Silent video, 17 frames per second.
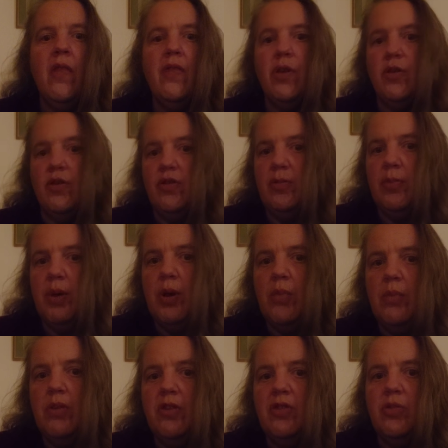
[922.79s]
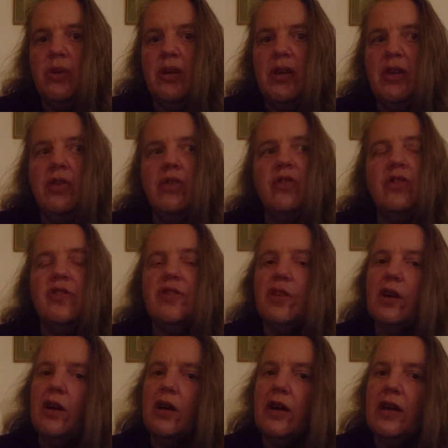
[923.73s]
Those moments when you
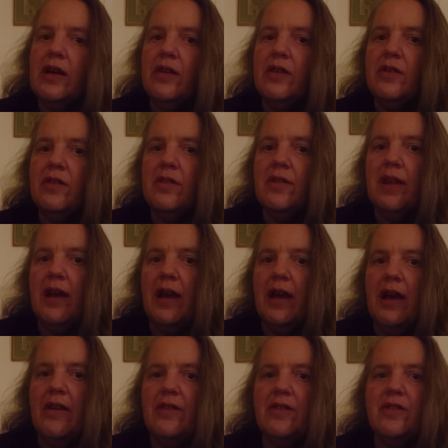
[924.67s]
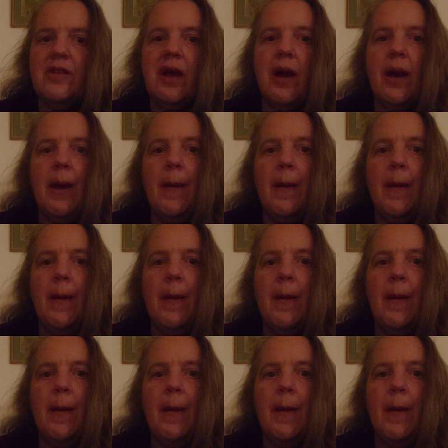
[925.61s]
decide that